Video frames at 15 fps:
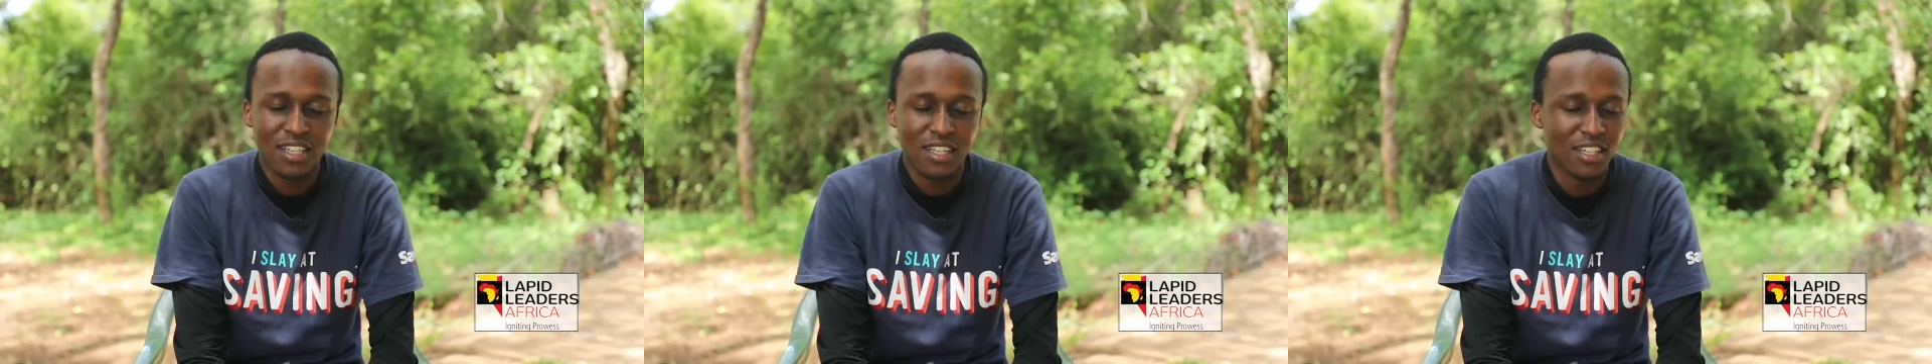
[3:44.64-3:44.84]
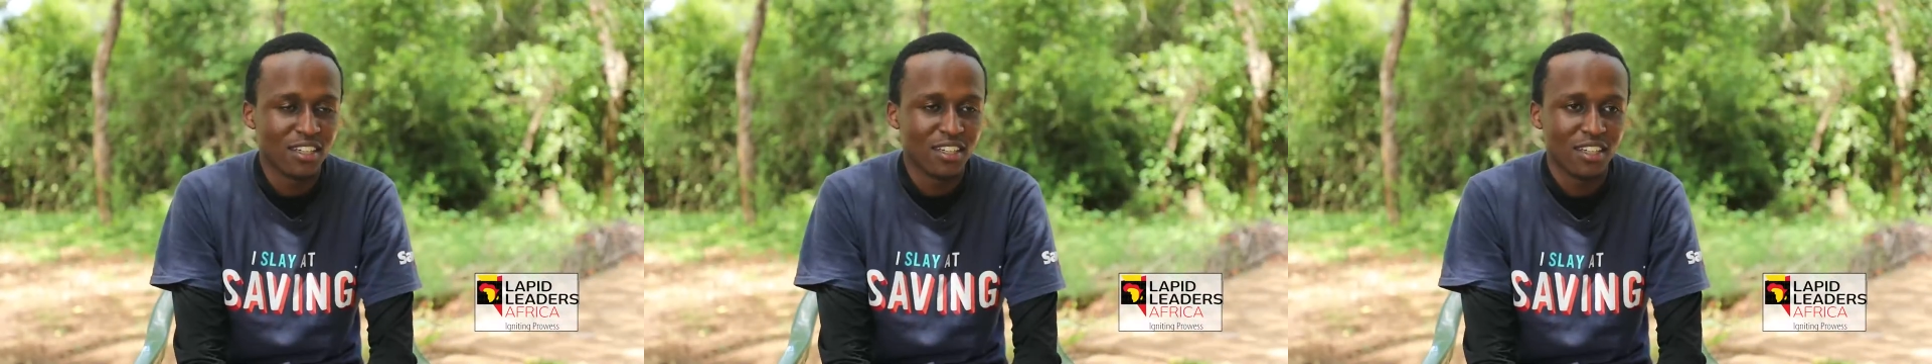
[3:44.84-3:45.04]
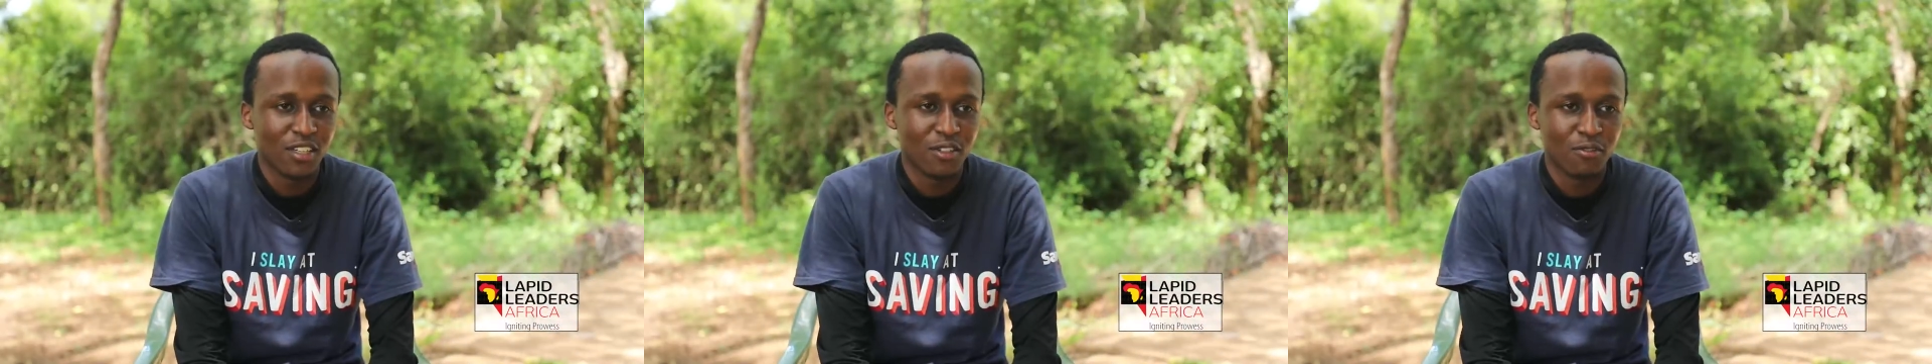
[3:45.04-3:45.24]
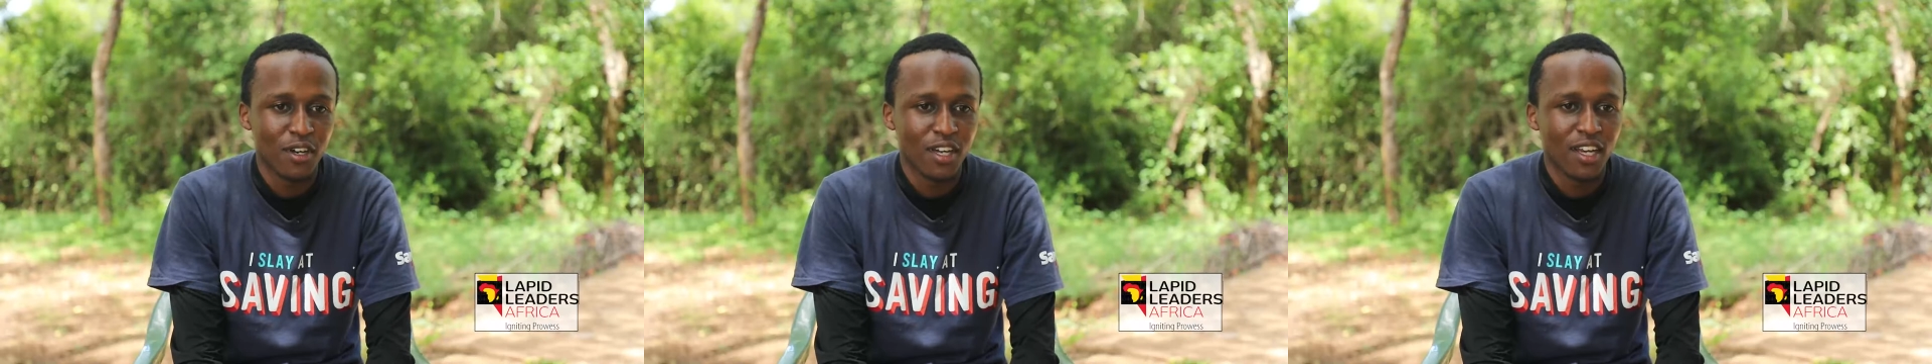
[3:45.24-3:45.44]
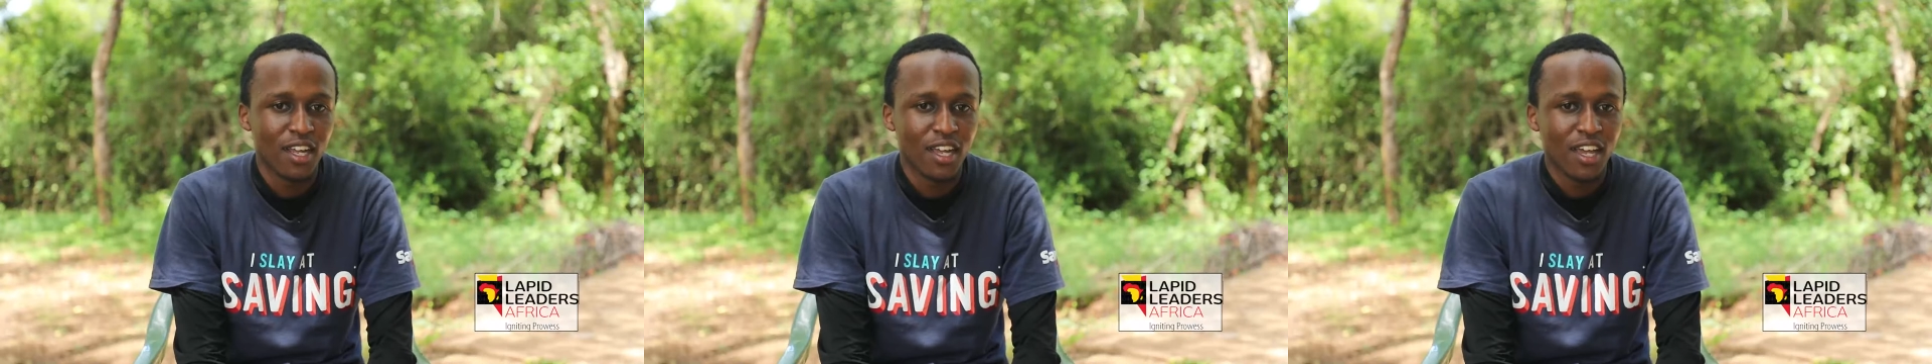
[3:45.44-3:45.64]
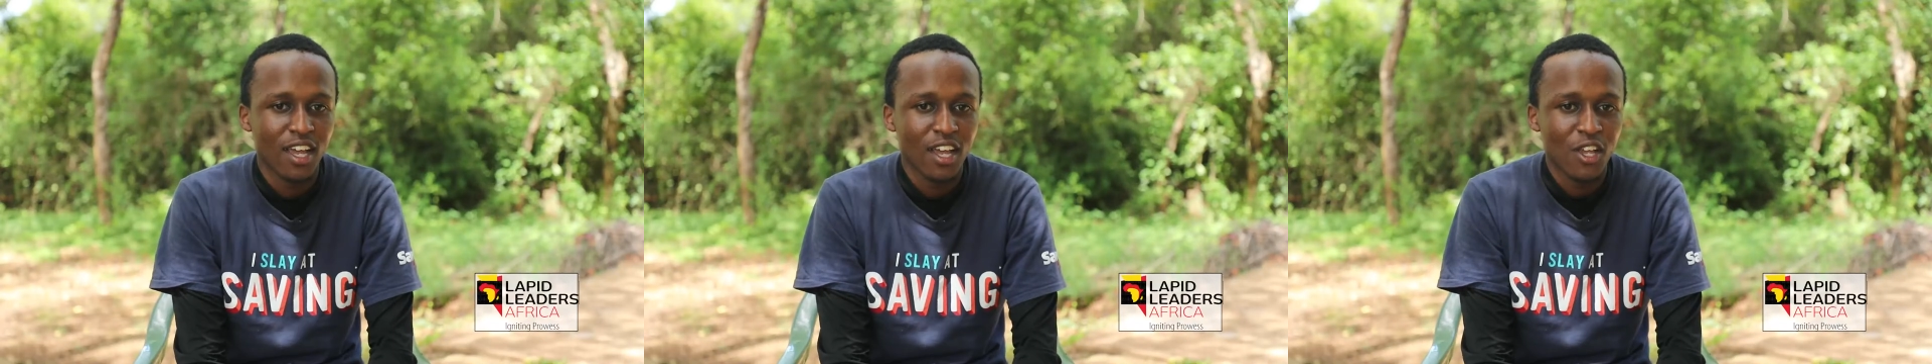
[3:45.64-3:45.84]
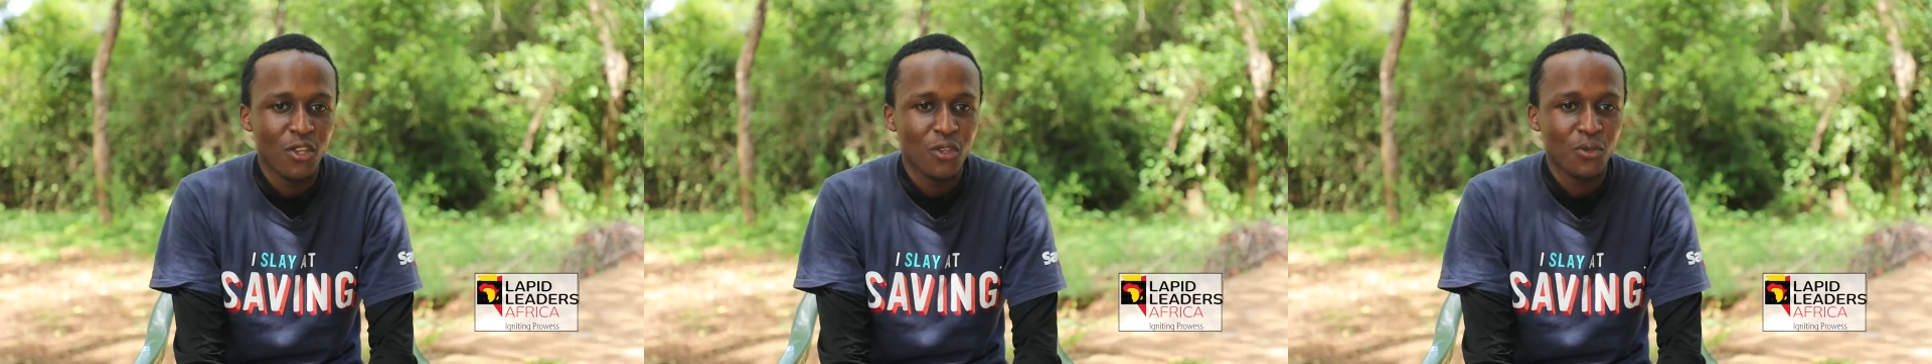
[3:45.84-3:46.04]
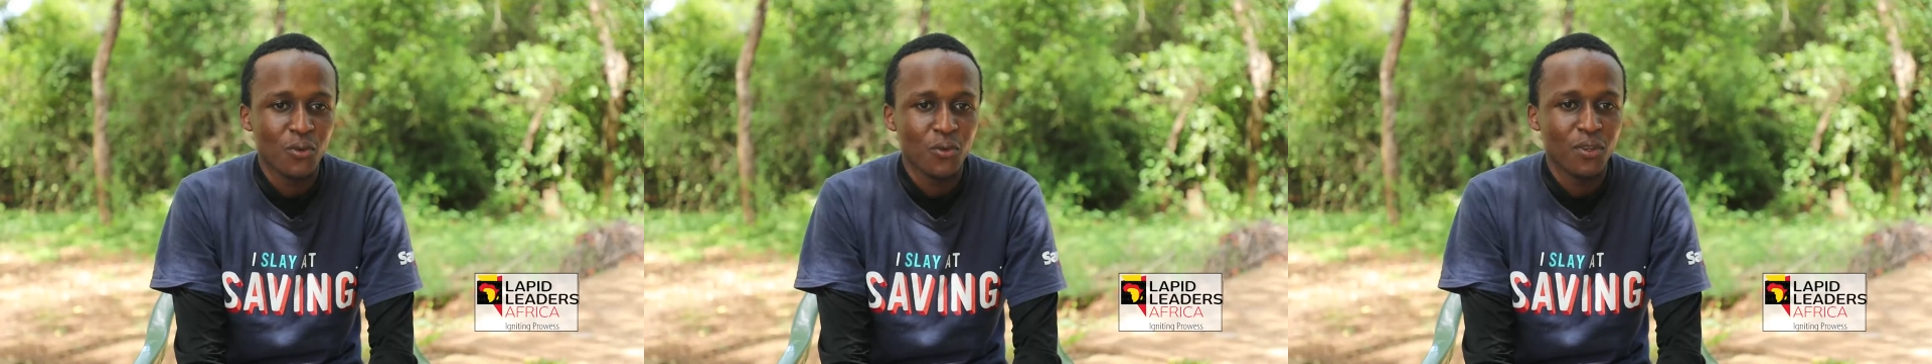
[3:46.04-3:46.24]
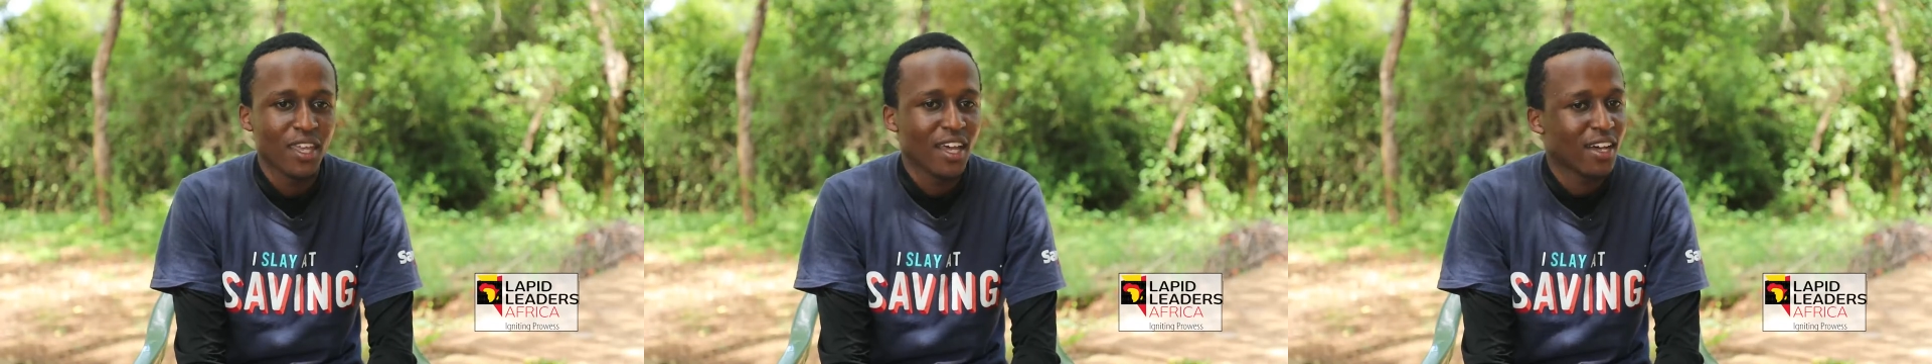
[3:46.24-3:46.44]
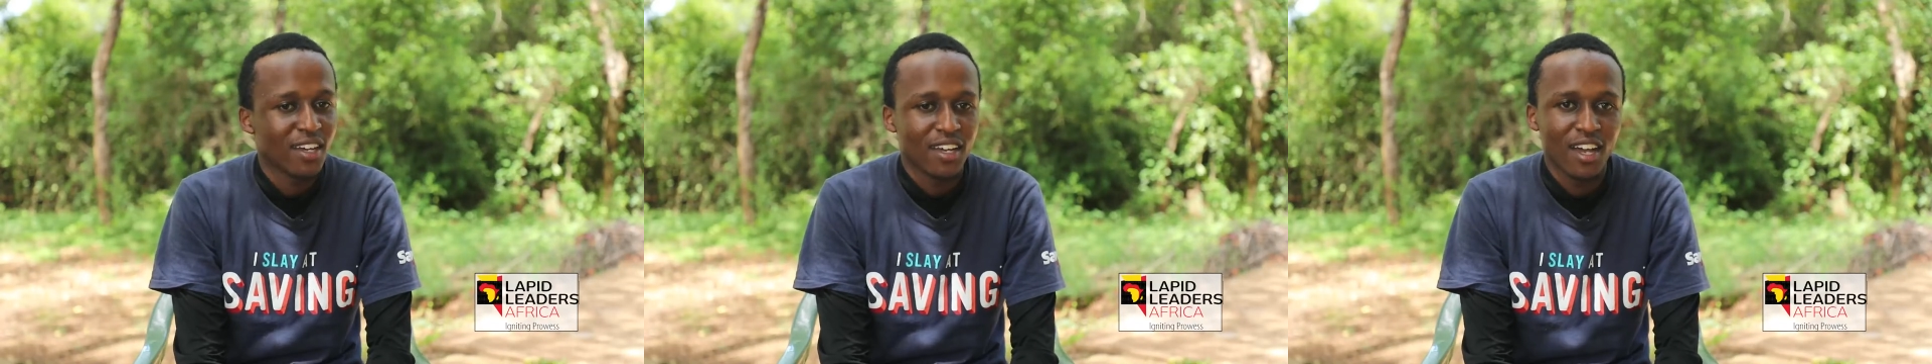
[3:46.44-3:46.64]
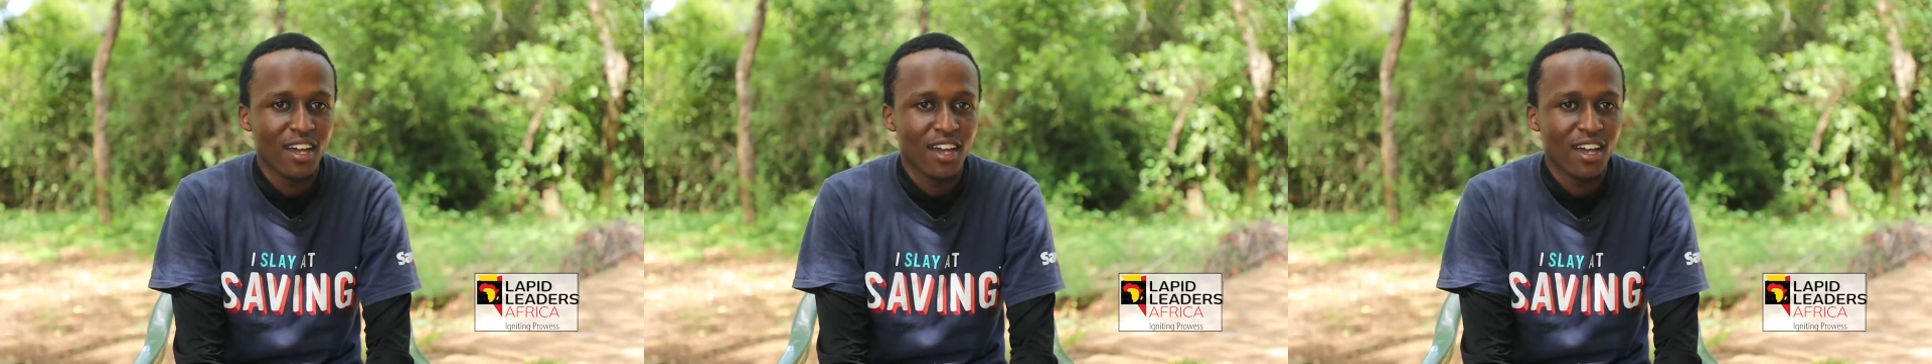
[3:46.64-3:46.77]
really really fun so yeah